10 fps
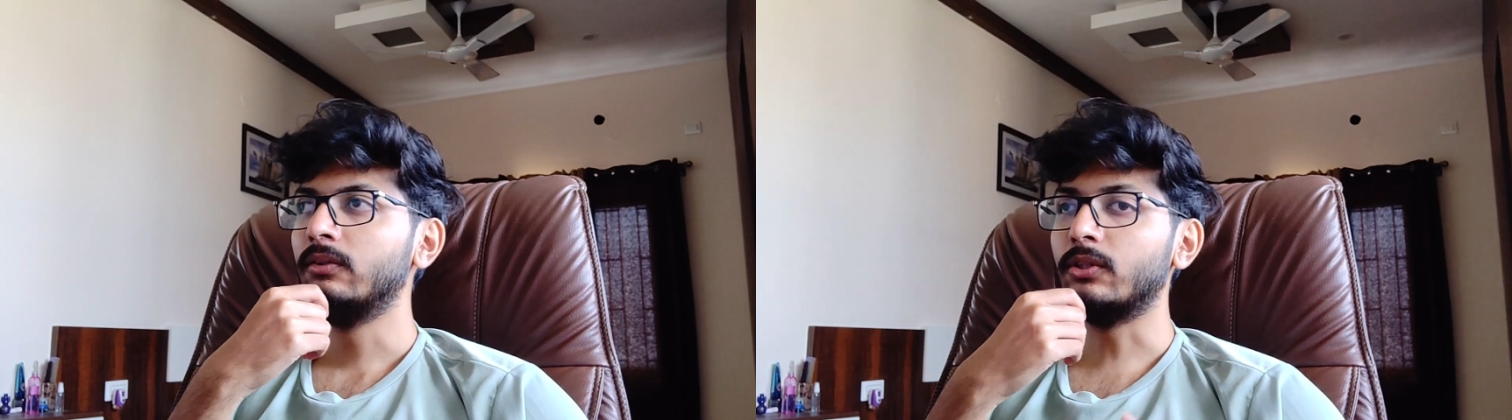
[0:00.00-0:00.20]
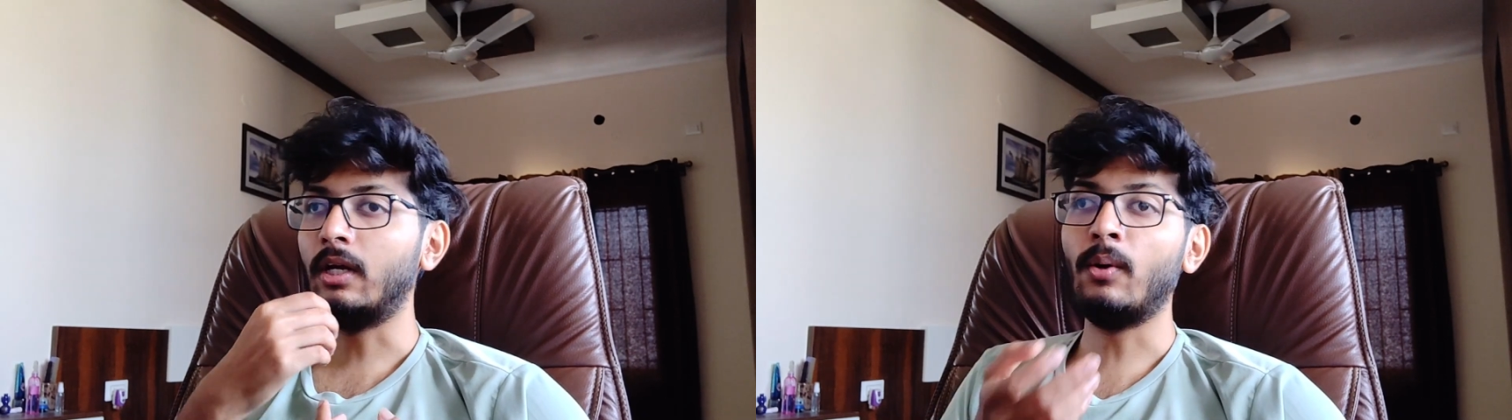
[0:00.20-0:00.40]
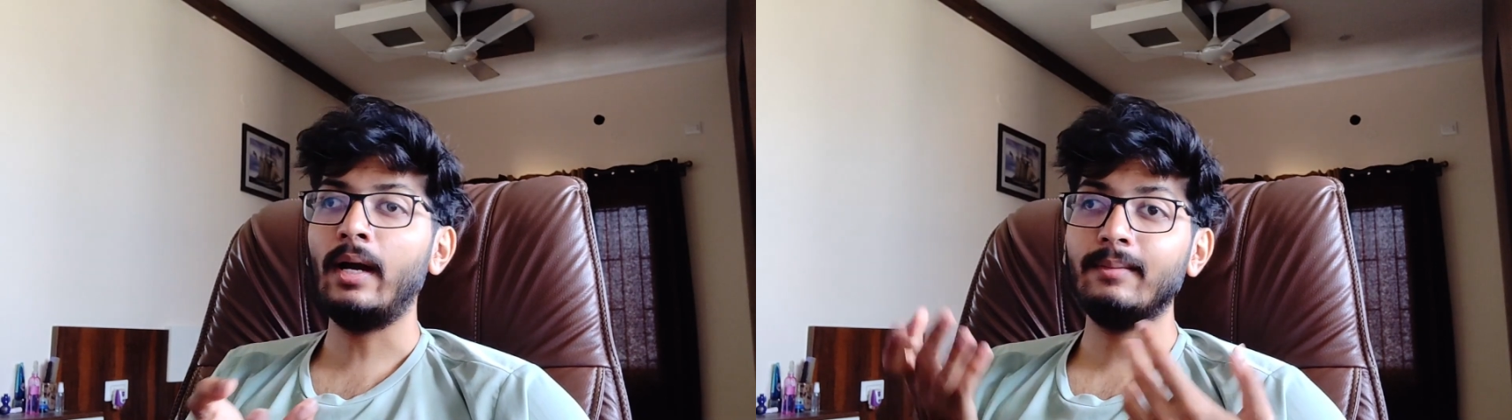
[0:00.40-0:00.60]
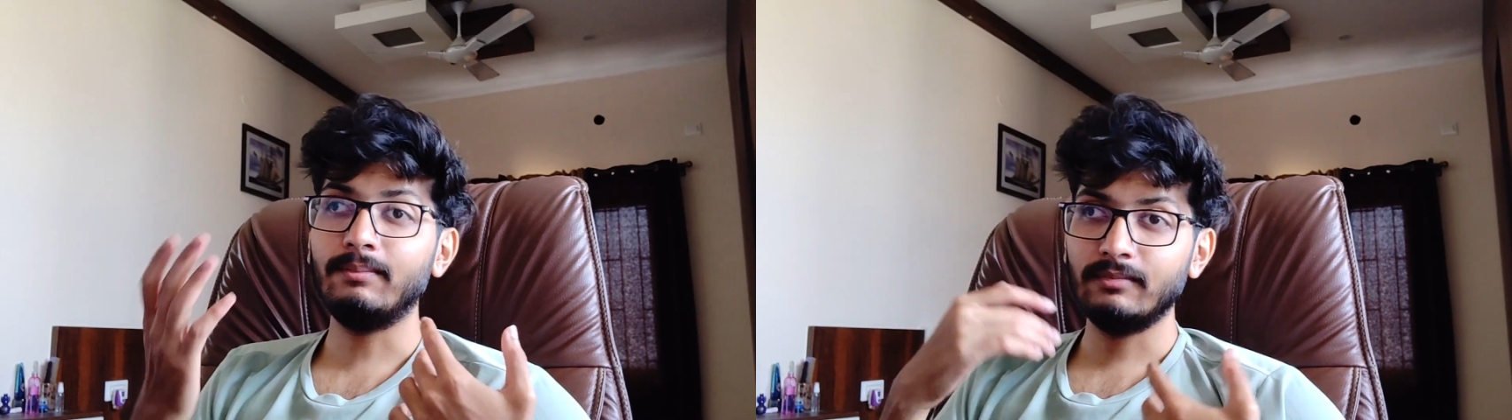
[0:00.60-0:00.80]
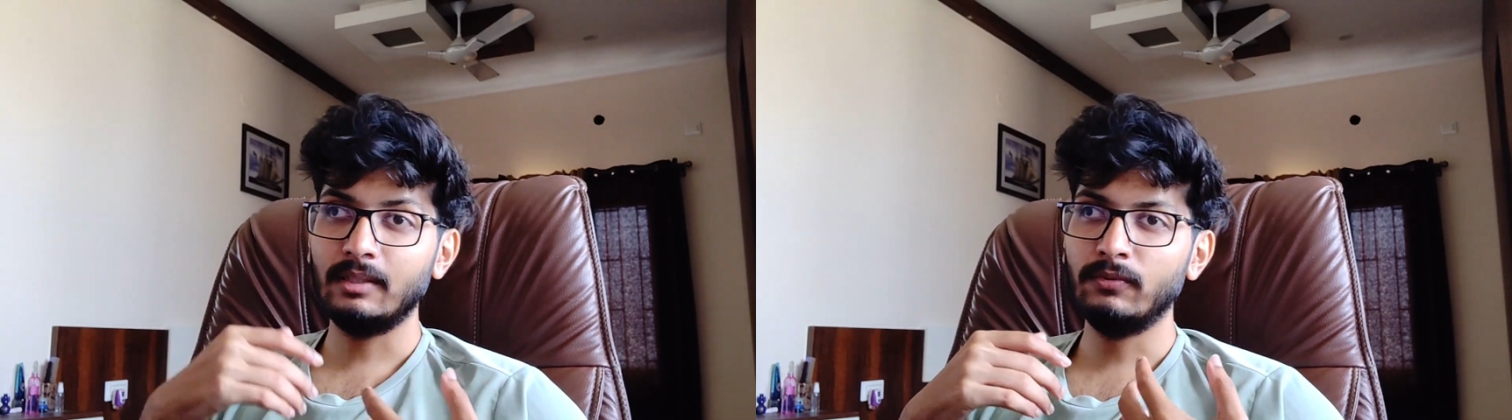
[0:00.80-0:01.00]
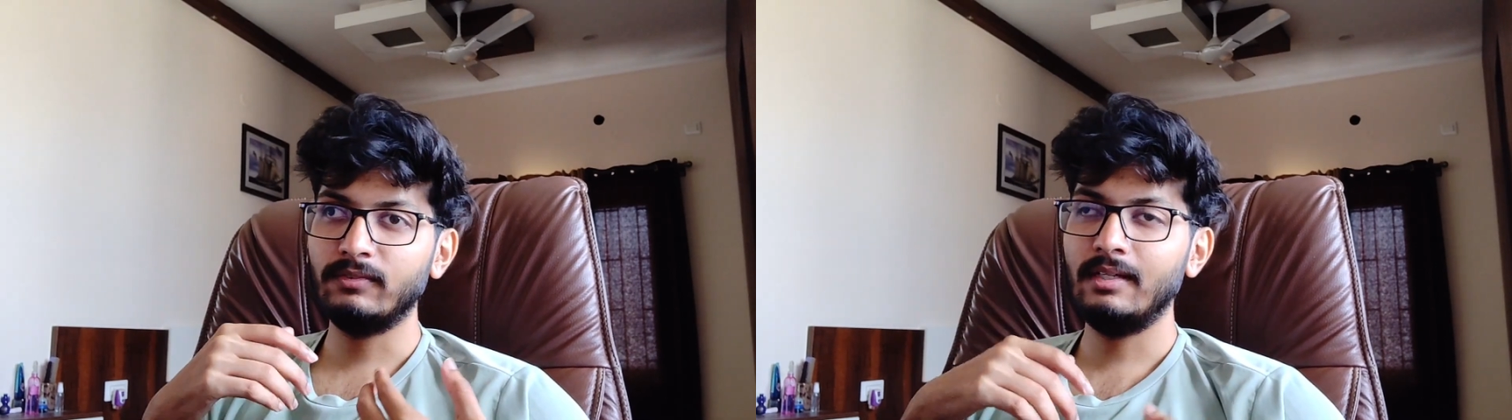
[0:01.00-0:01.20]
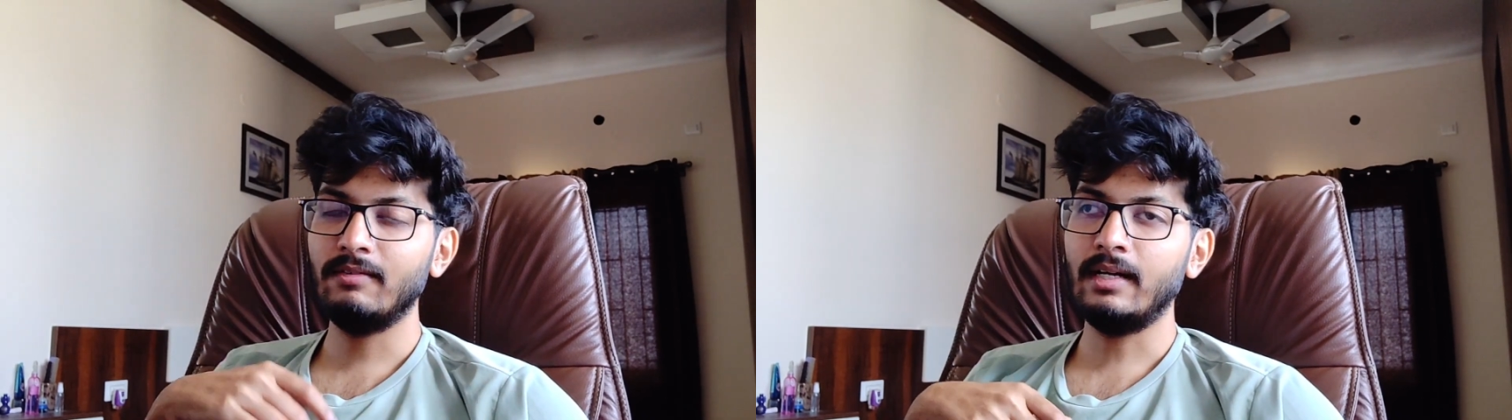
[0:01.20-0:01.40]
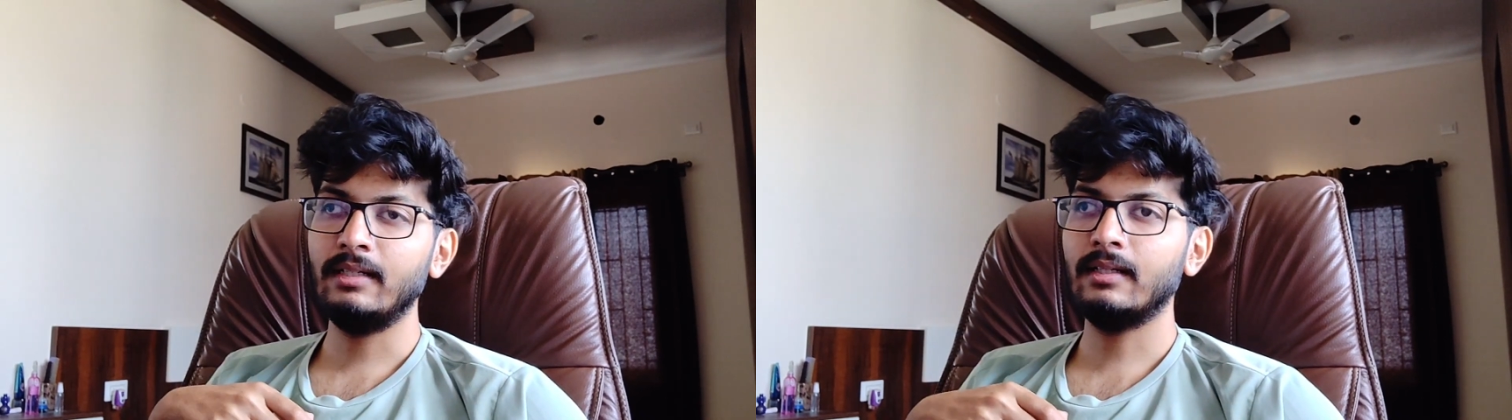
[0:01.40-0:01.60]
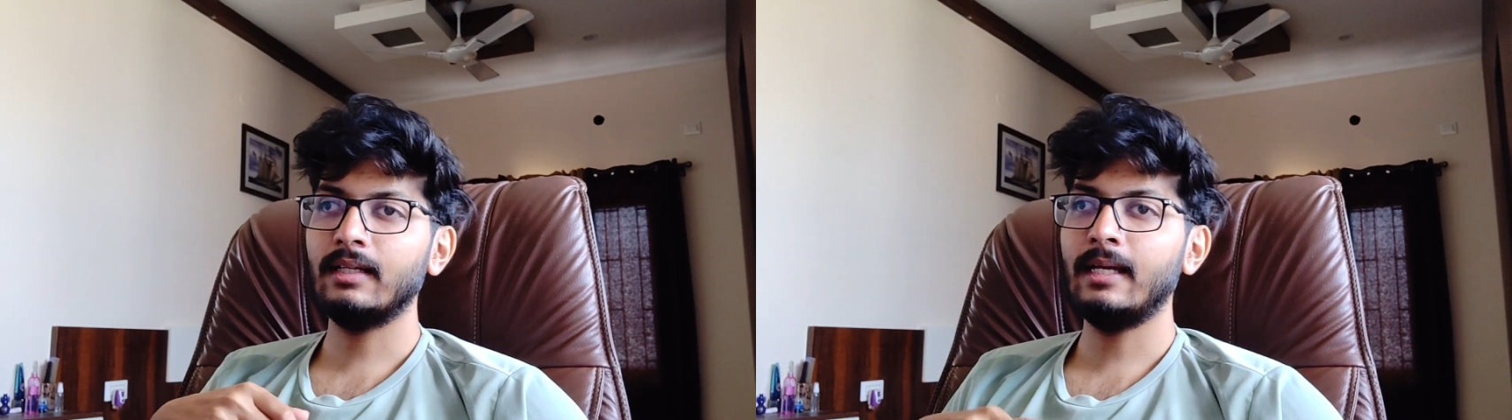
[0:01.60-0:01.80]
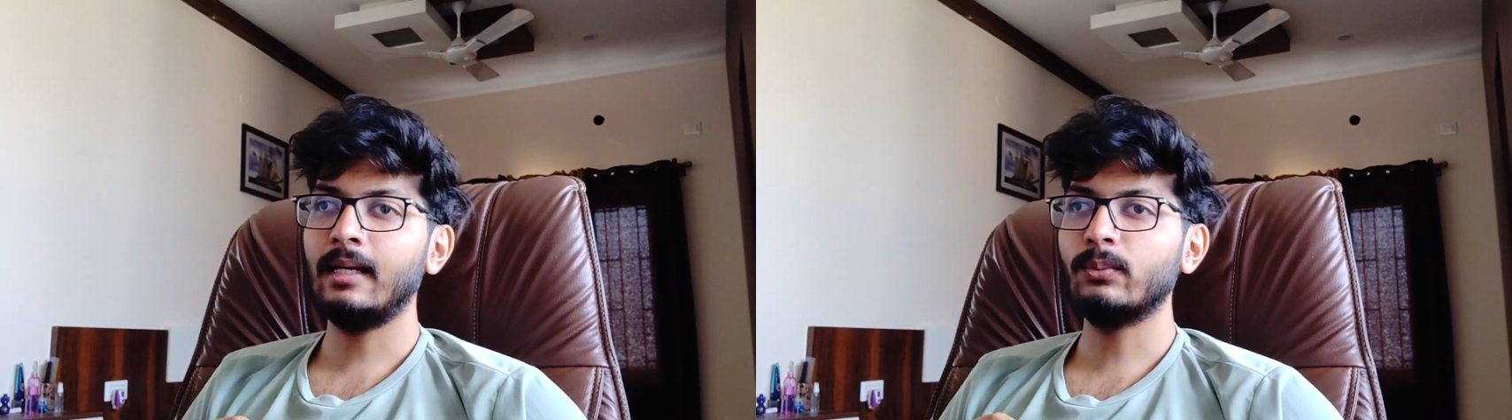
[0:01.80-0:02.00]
So now I removed the divider again